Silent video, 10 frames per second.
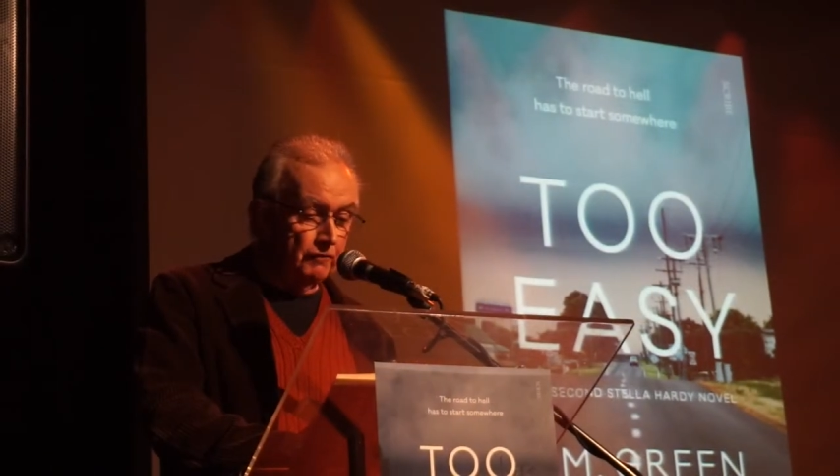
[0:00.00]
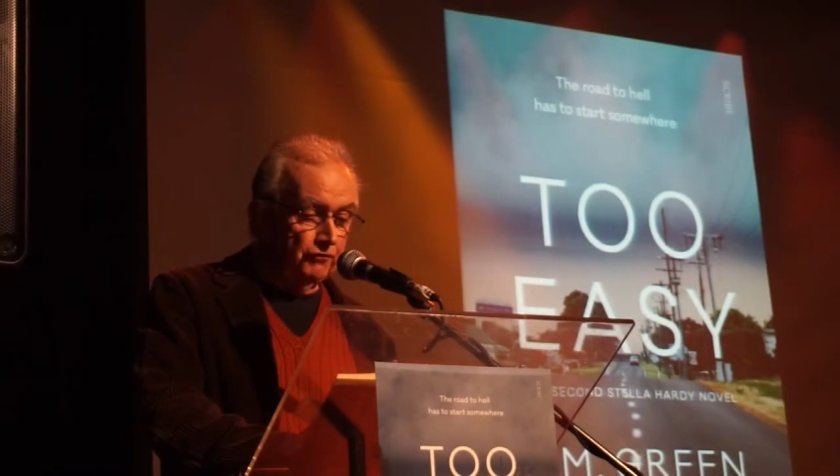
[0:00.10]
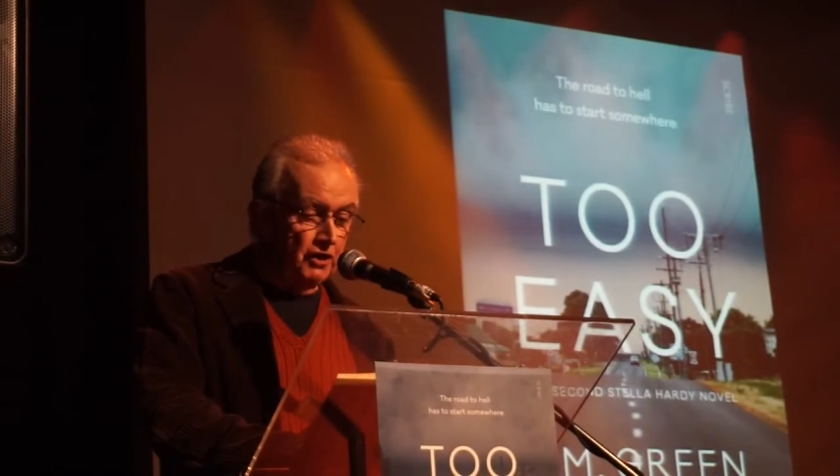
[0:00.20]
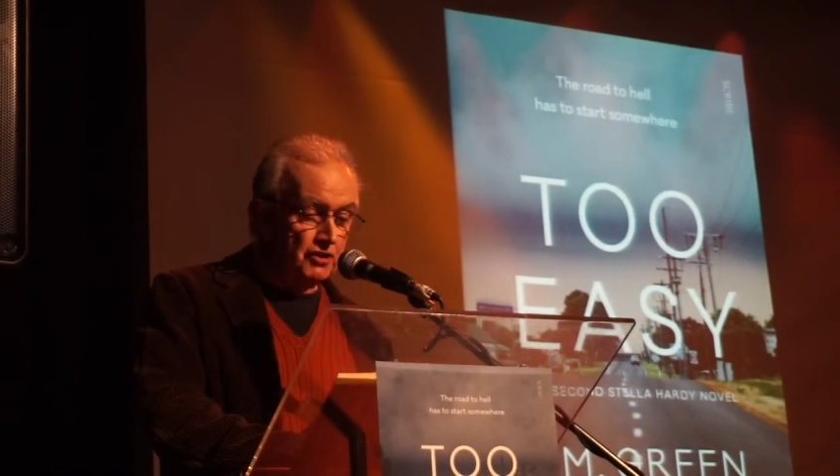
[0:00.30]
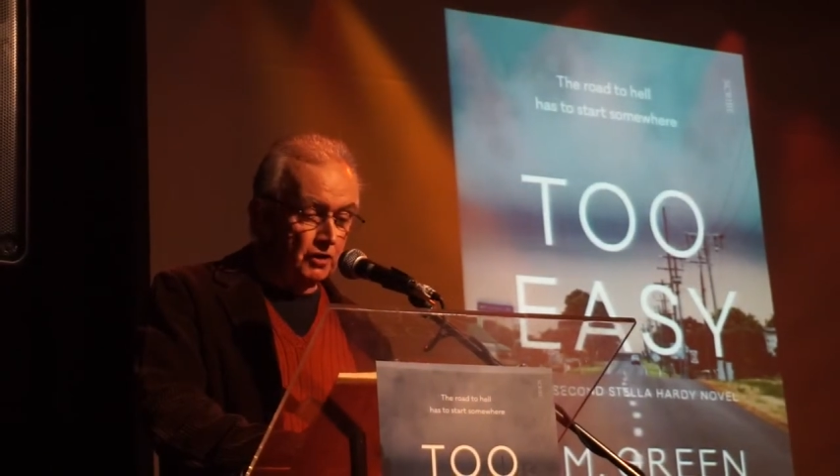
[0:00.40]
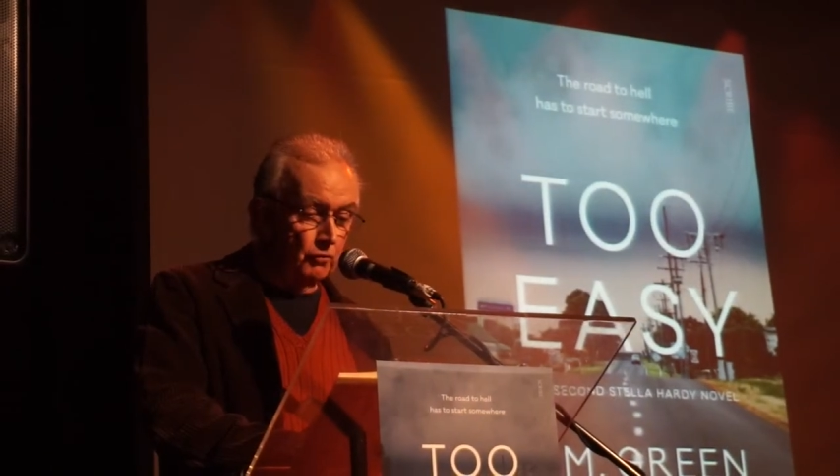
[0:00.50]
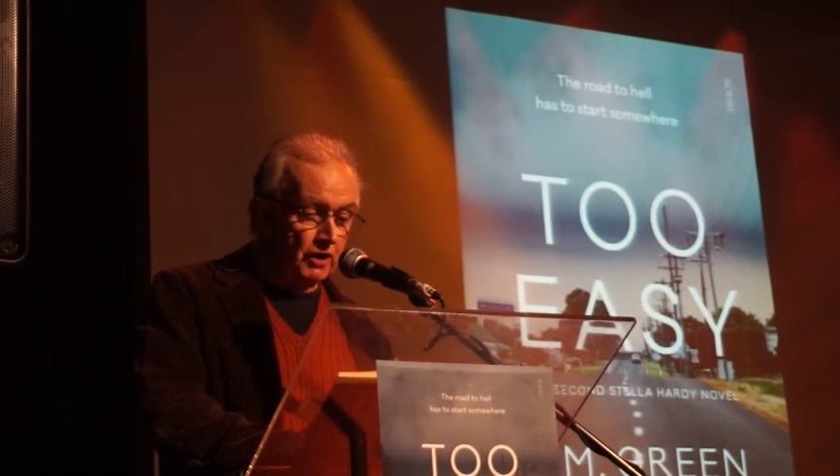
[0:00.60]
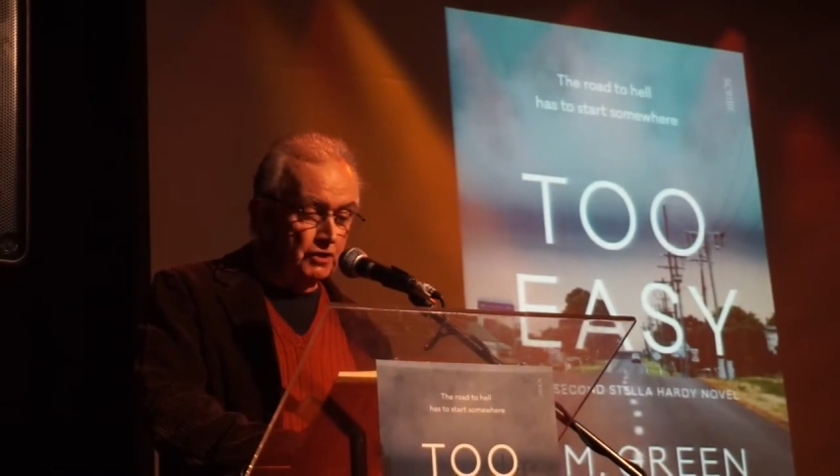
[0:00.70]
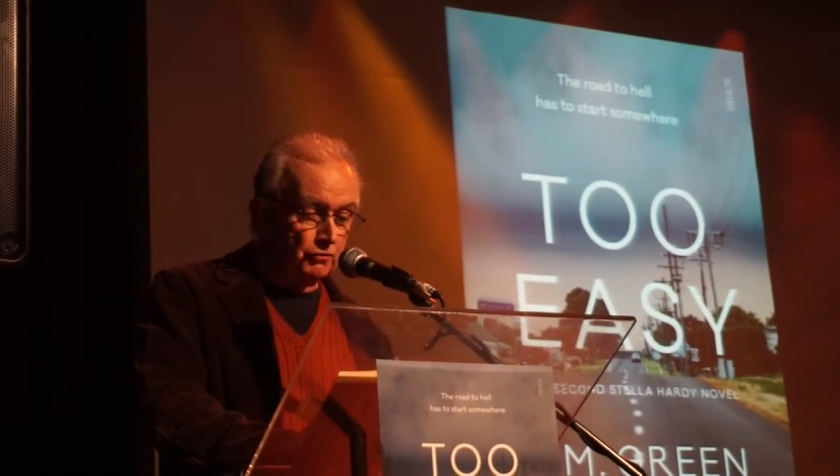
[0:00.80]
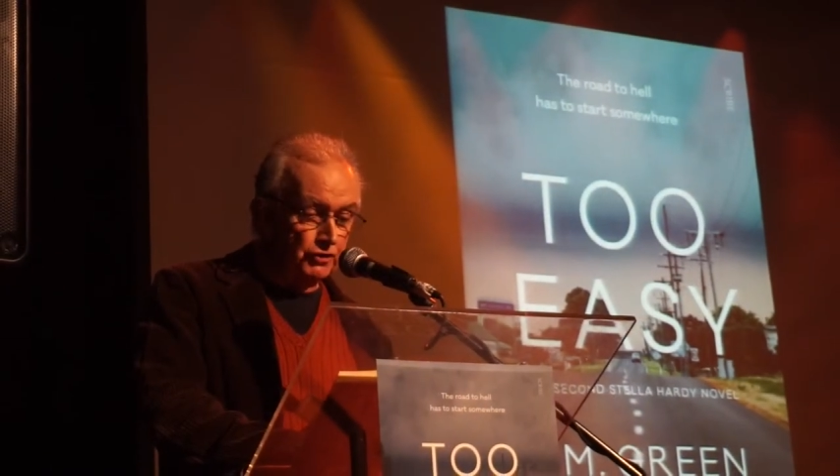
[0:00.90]
unfinished and
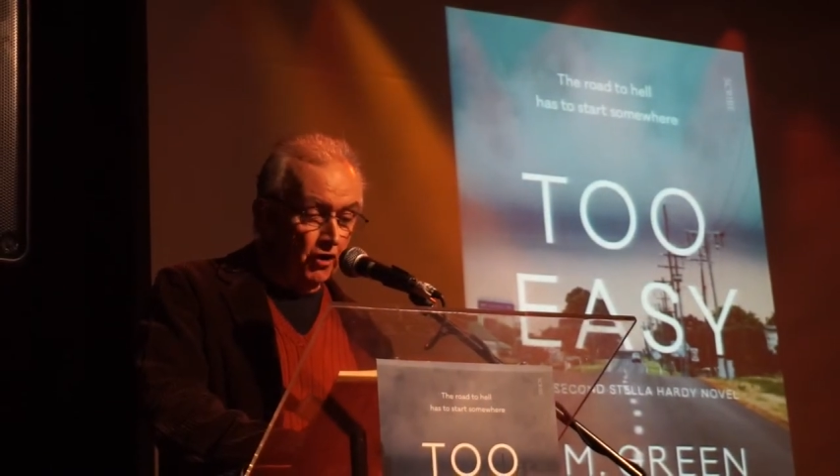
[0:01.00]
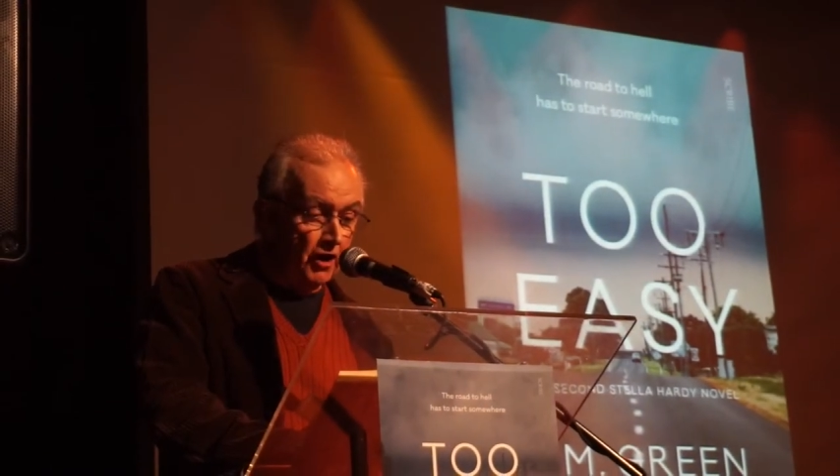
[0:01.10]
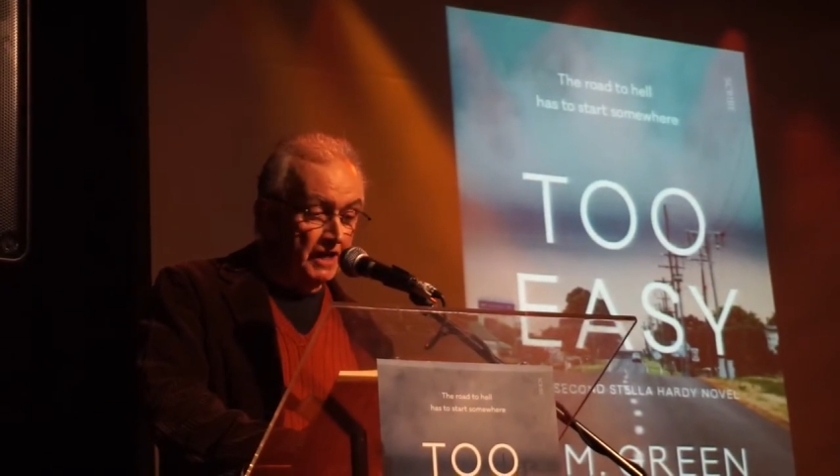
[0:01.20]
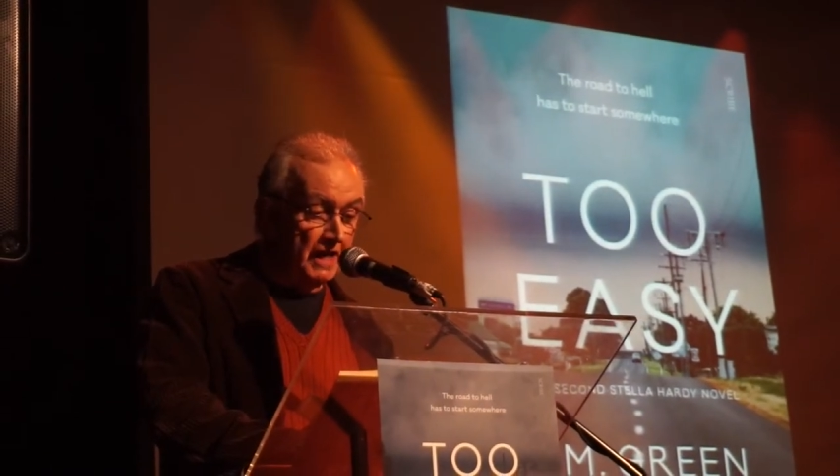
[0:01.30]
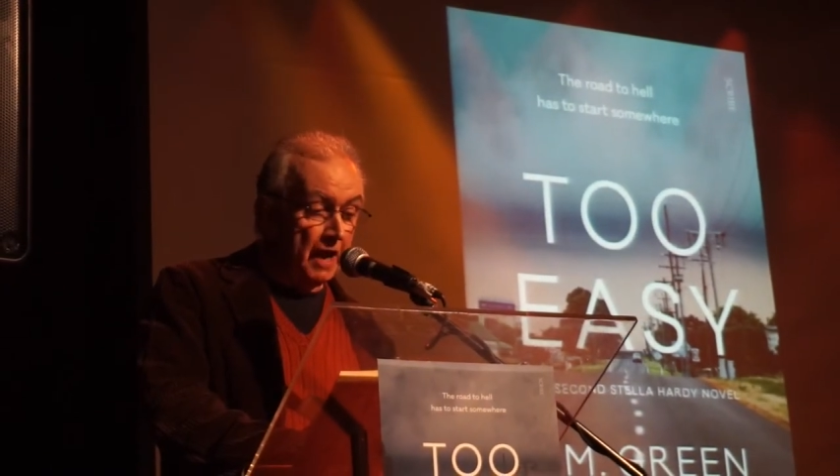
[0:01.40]
went to a dining